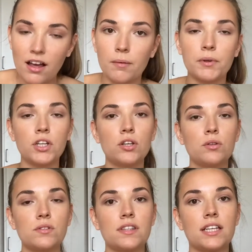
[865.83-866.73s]
I'm going to
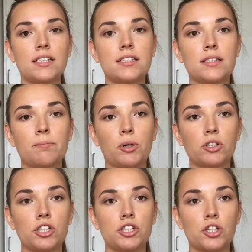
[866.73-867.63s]
use this
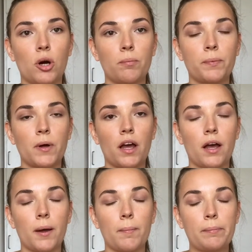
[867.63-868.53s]
Body Shop
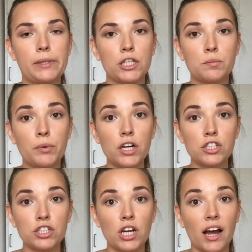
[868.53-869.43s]
blush brush.